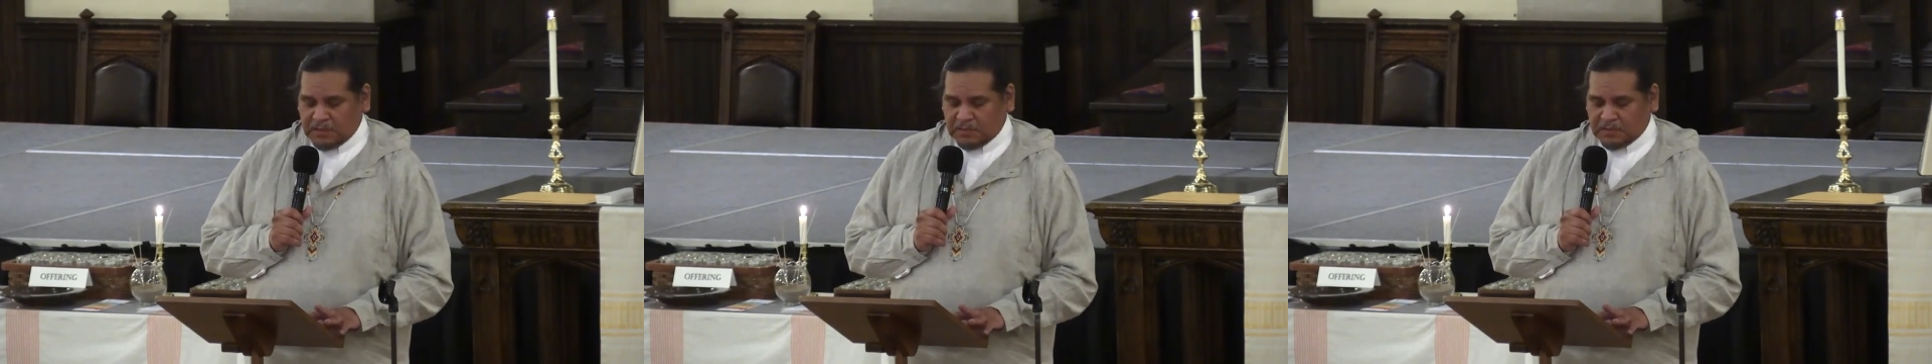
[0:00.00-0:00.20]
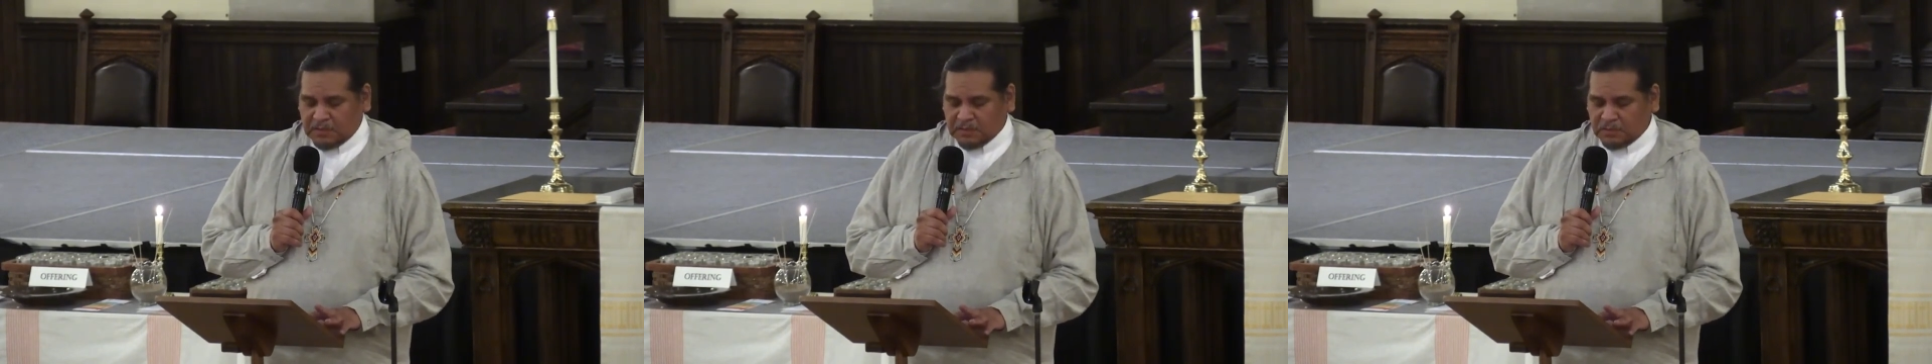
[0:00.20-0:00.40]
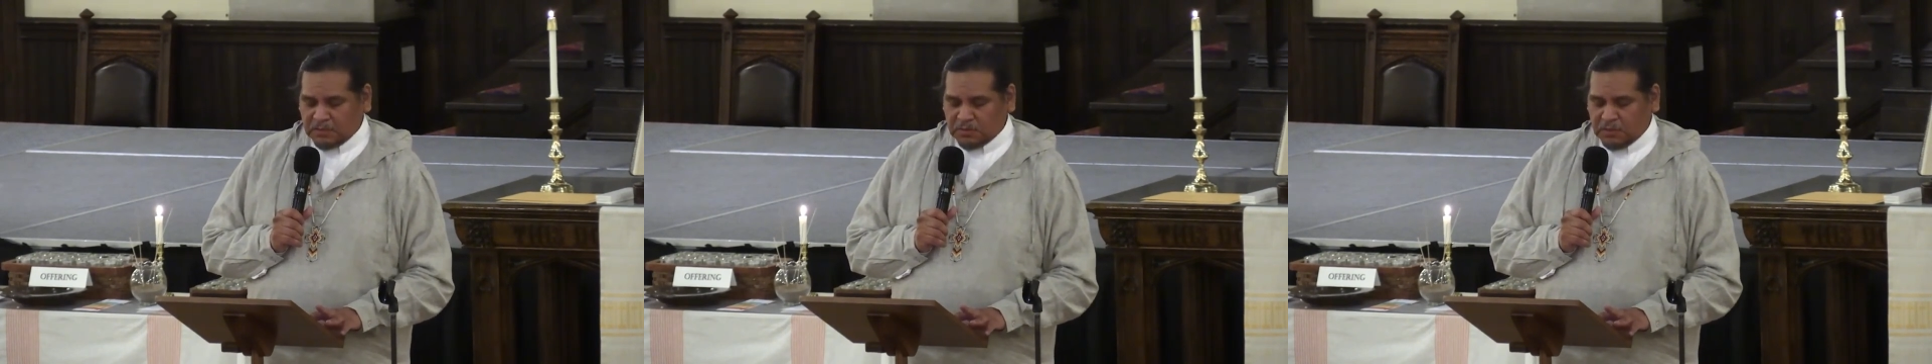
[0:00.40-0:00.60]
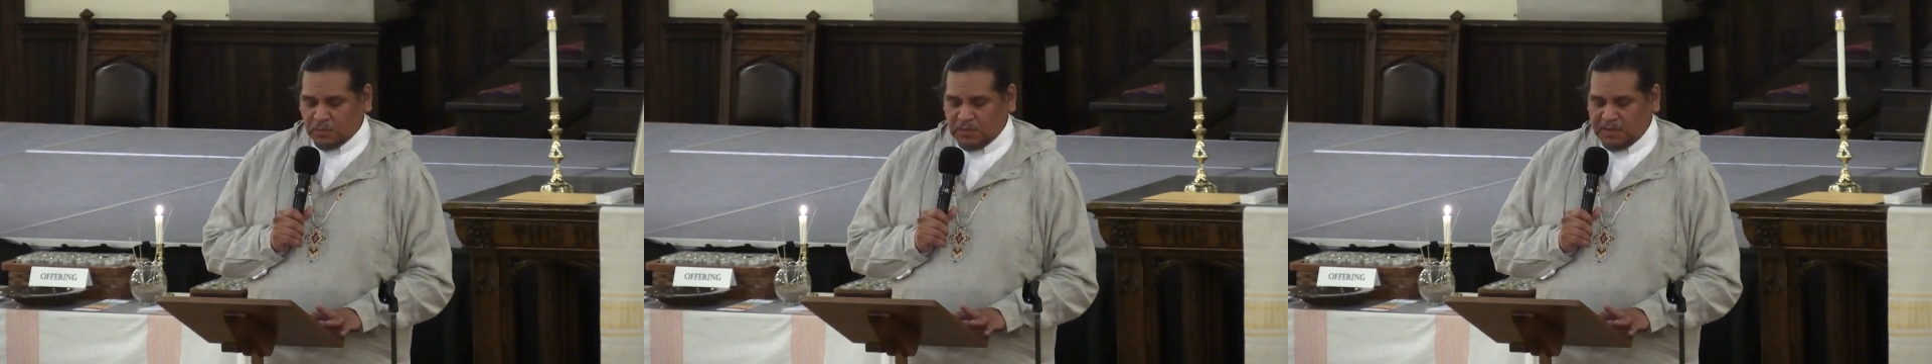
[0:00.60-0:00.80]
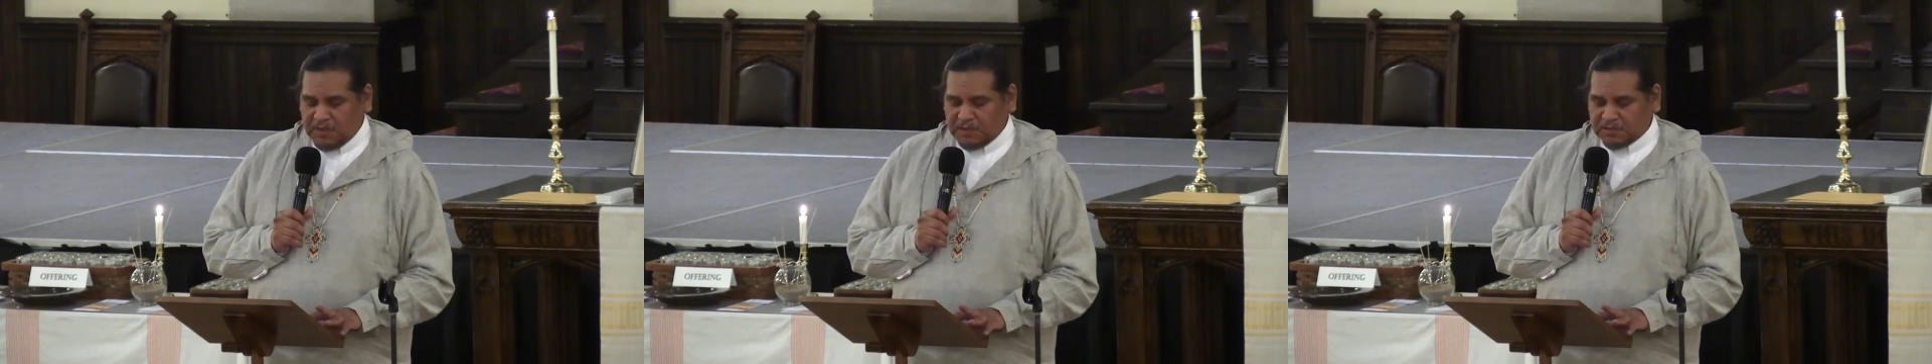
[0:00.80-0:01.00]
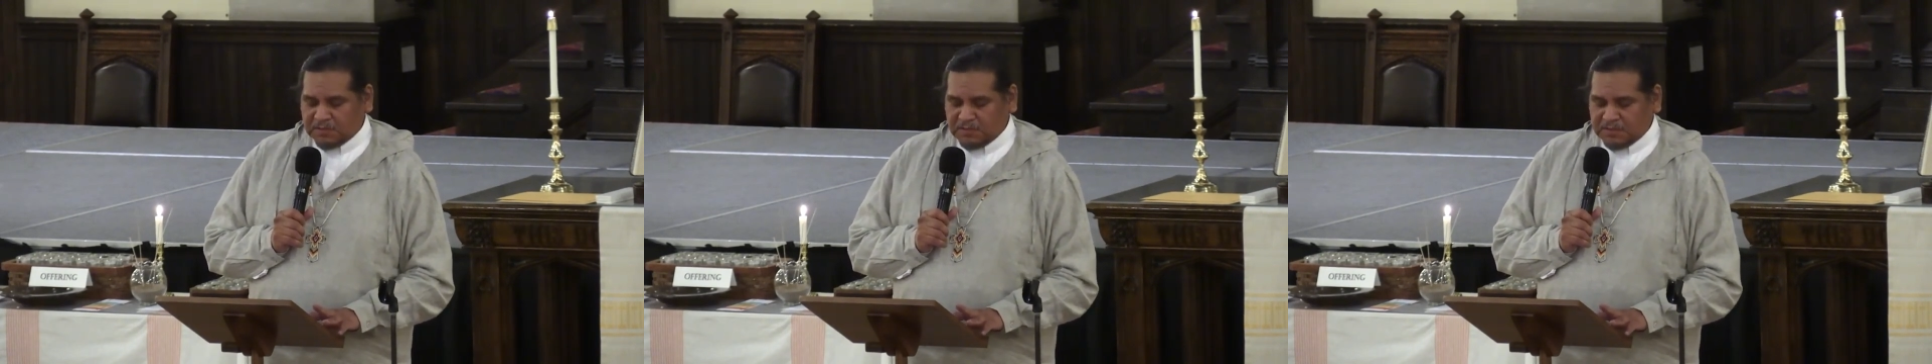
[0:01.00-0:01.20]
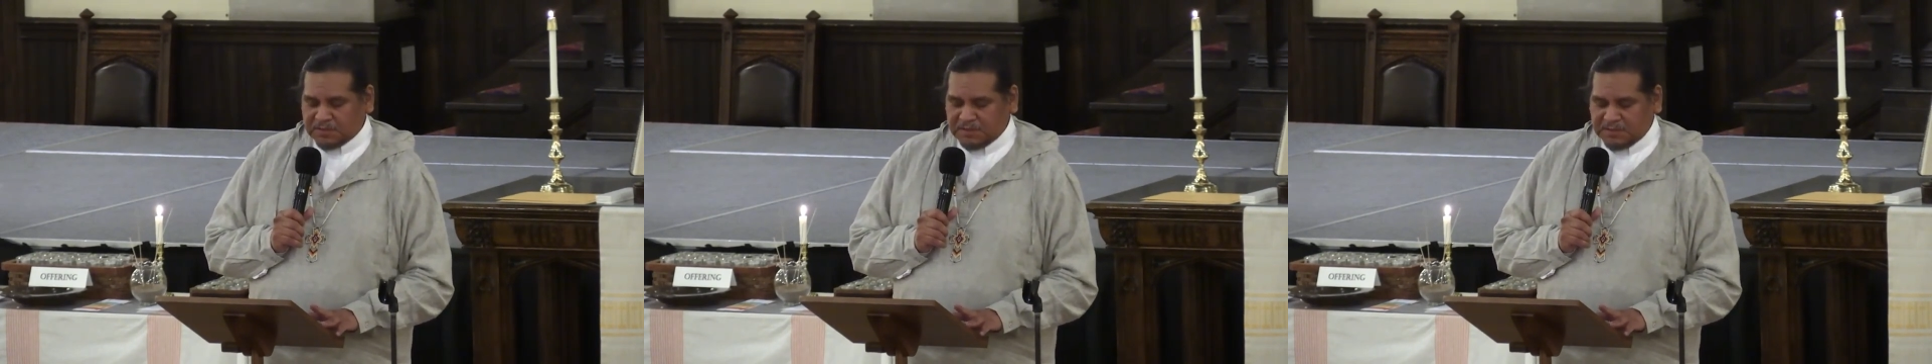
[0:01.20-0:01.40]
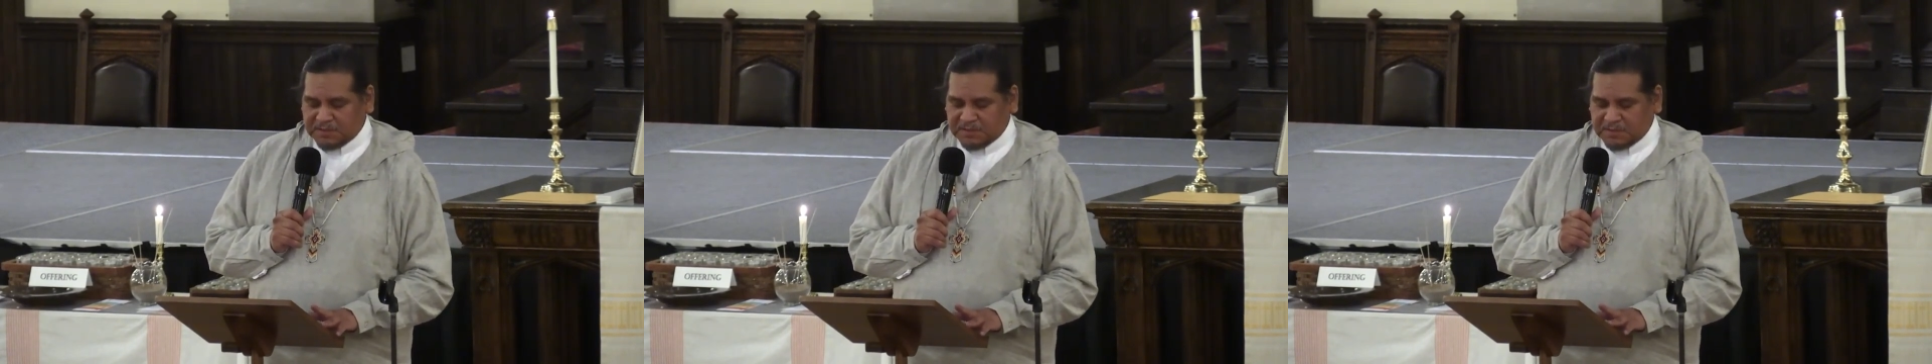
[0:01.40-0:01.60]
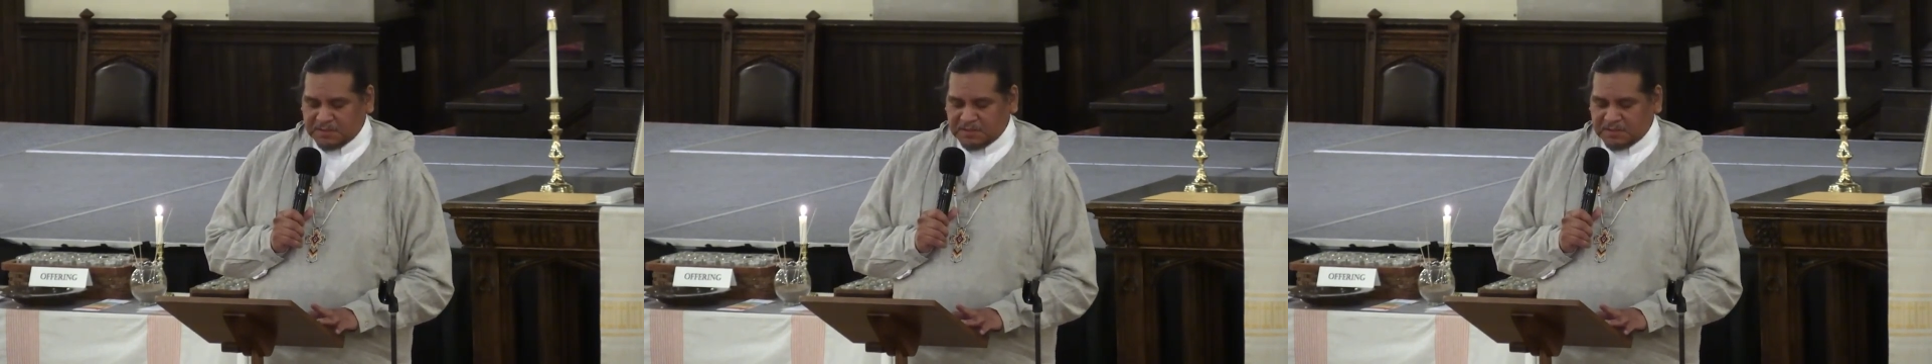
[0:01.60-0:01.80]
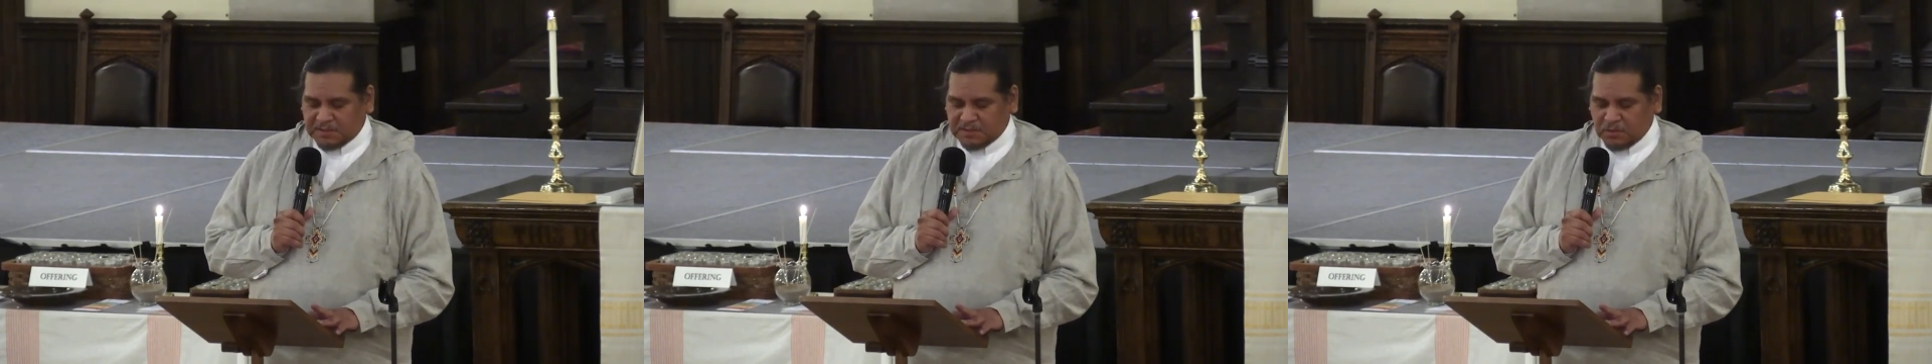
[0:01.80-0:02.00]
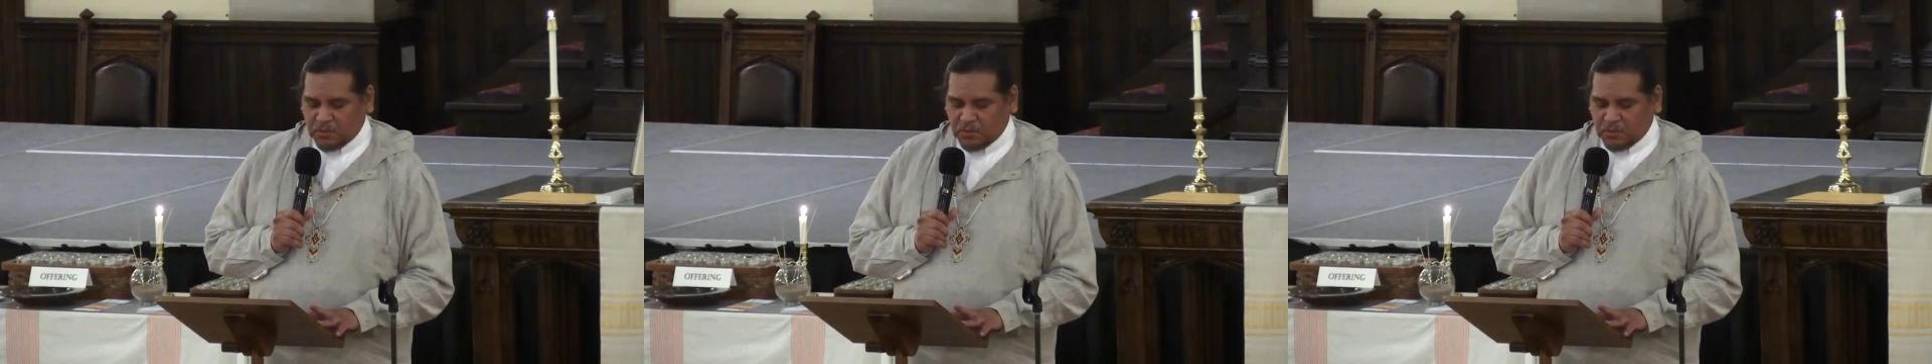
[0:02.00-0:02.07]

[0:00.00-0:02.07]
They learned the ways of the seasons,